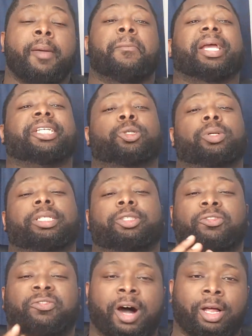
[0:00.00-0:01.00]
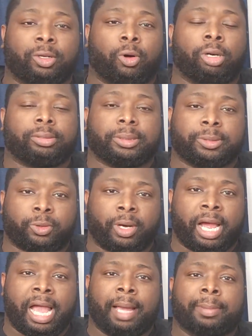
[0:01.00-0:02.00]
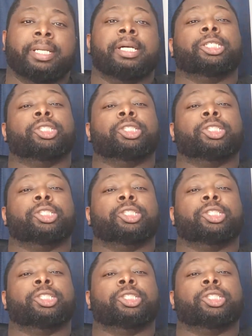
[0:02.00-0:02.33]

make sure that you follow or subscribe